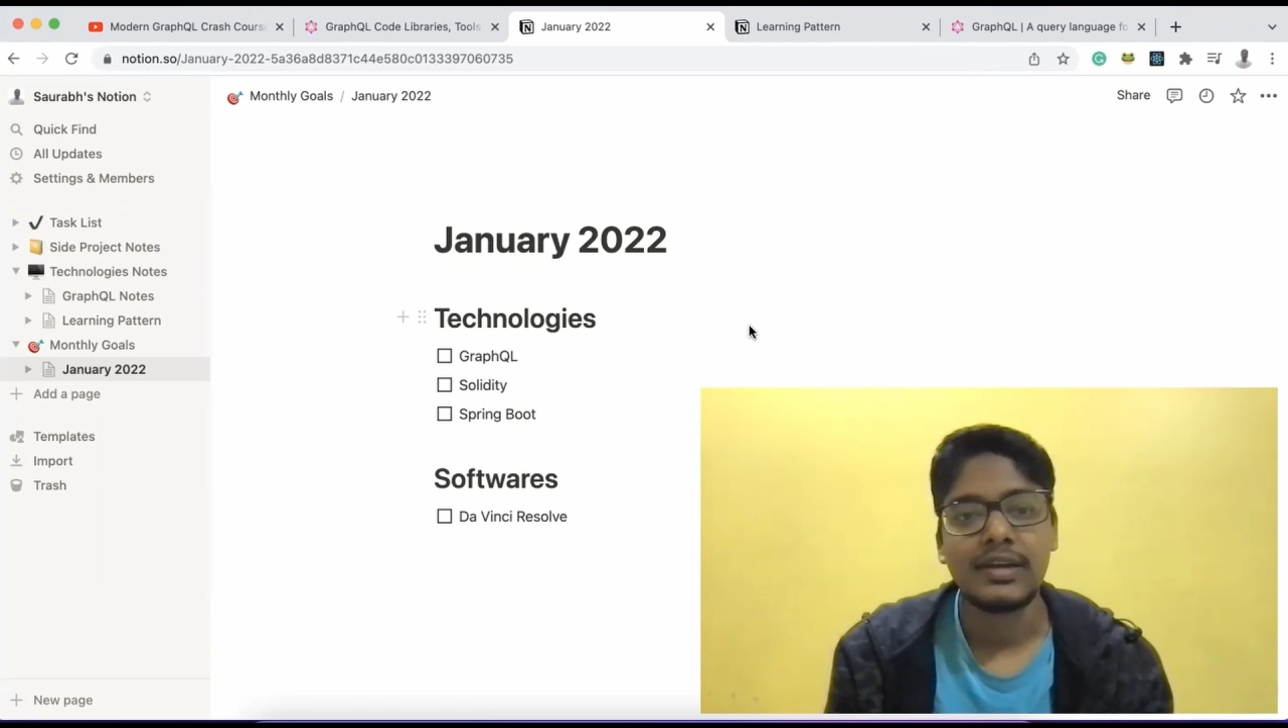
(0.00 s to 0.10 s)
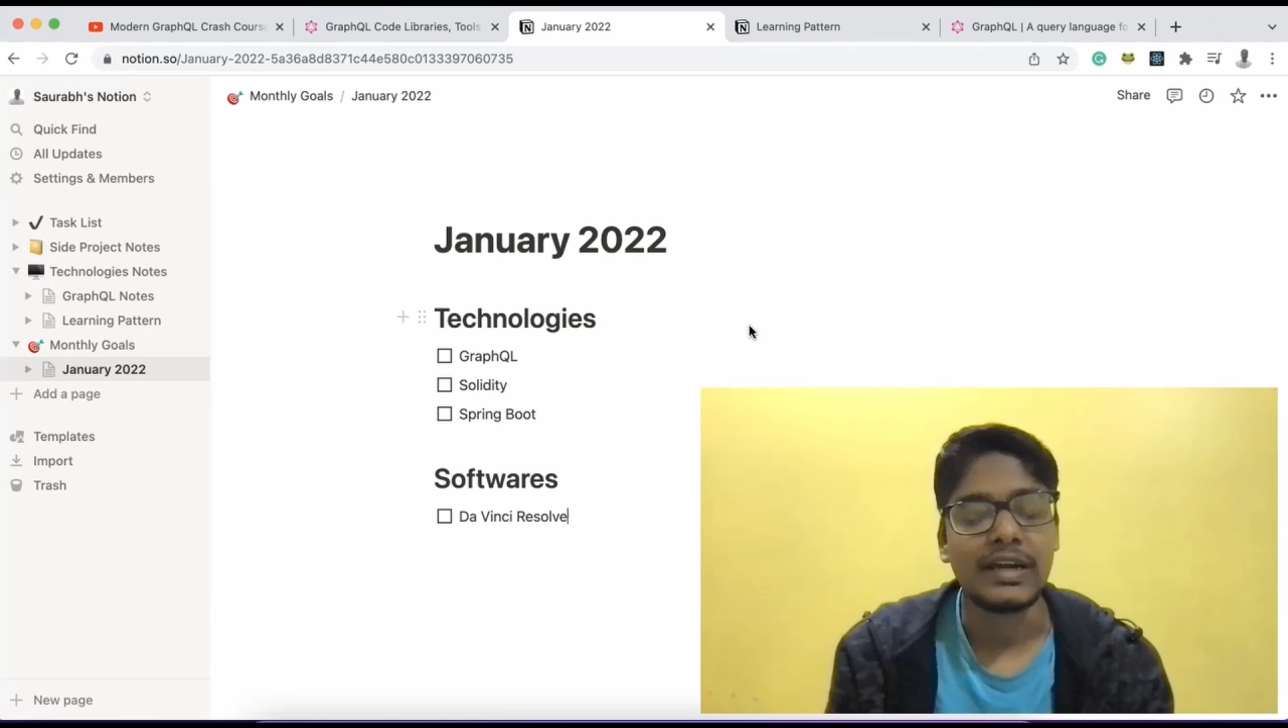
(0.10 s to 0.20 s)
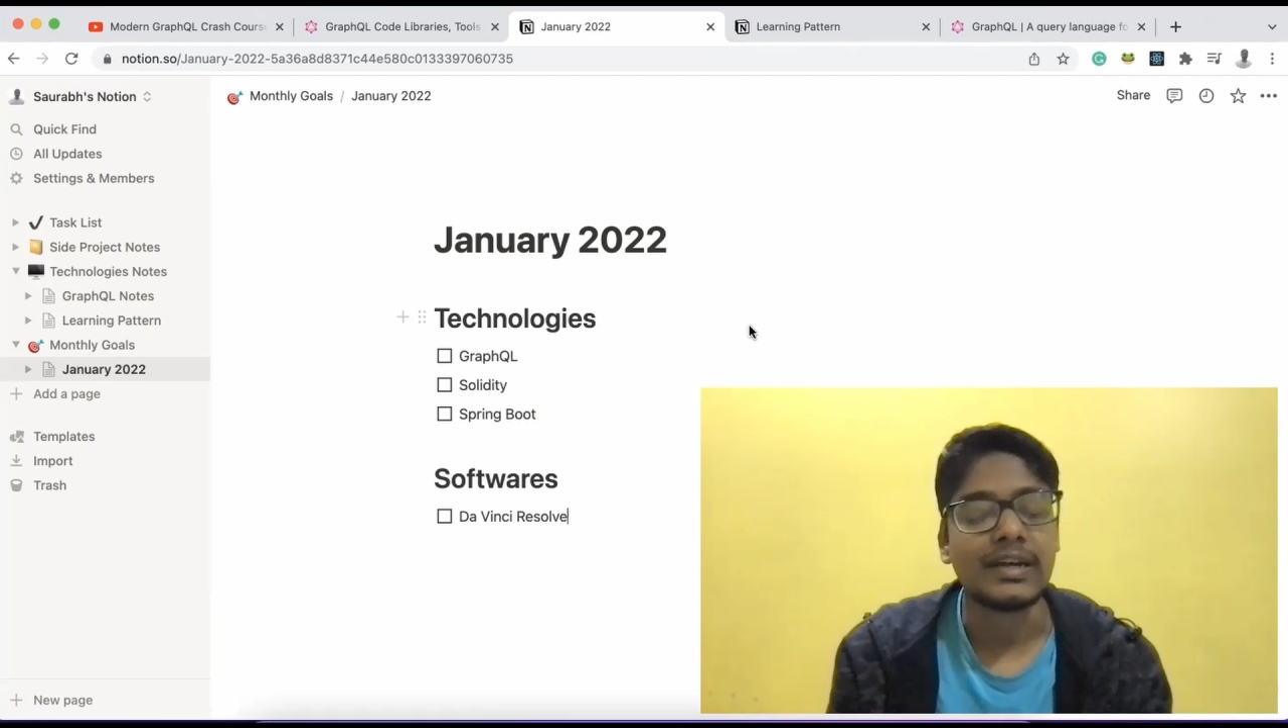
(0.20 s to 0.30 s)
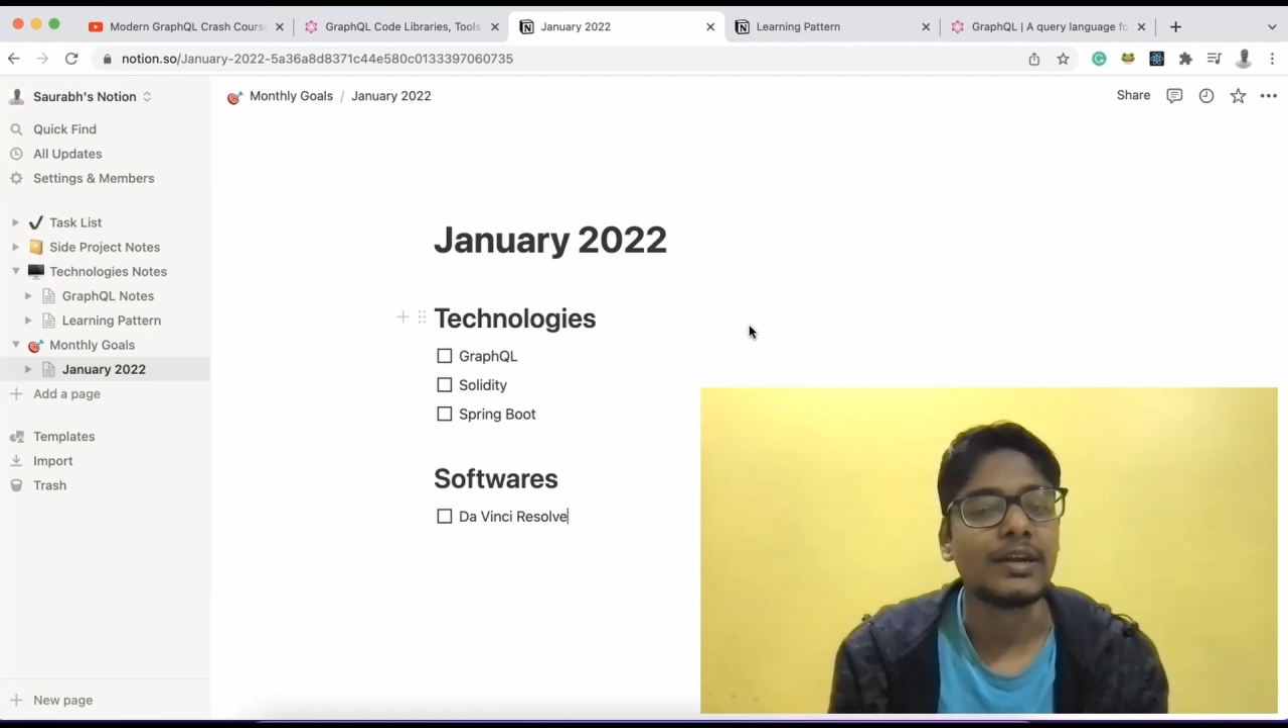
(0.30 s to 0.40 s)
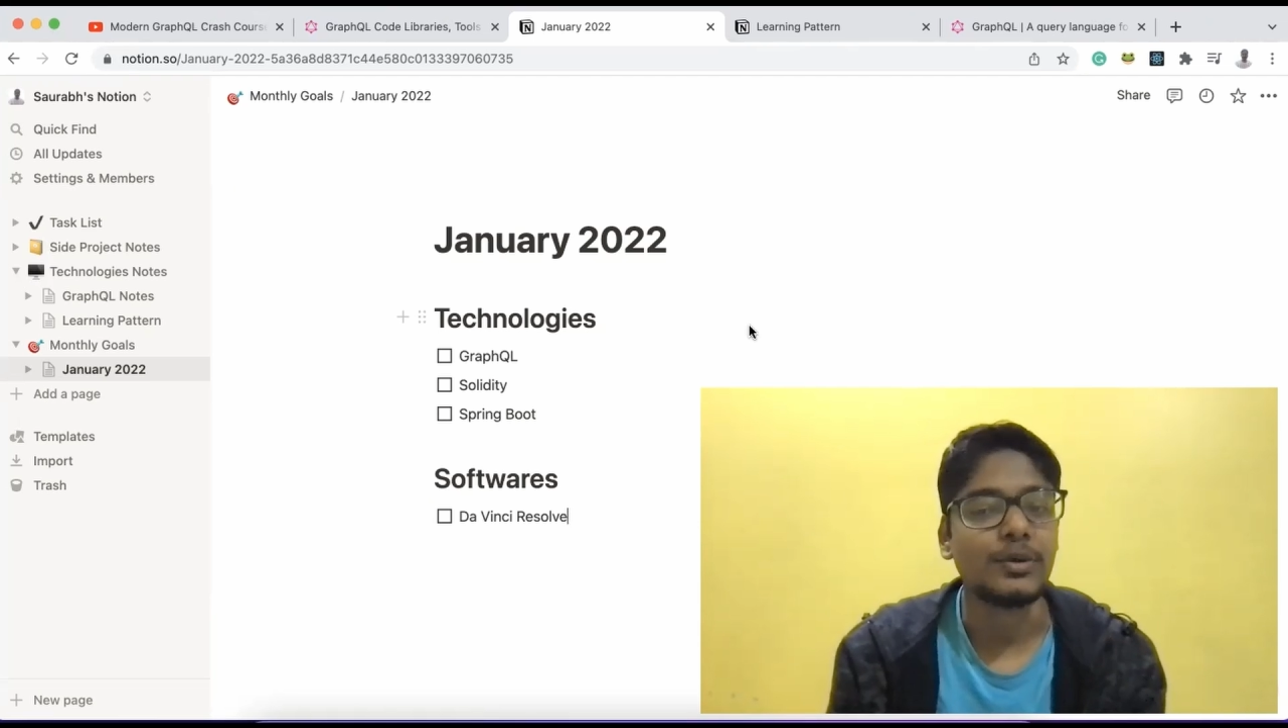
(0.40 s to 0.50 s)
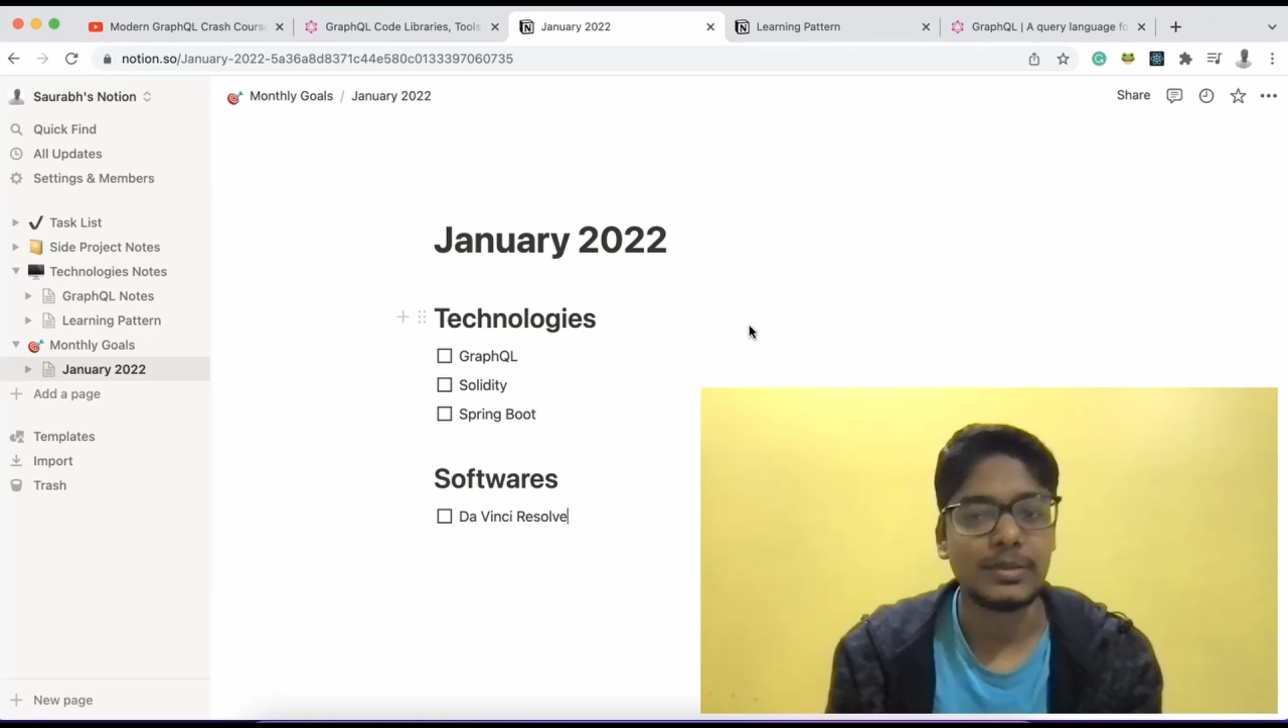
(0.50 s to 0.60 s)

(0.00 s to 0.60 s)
I tried to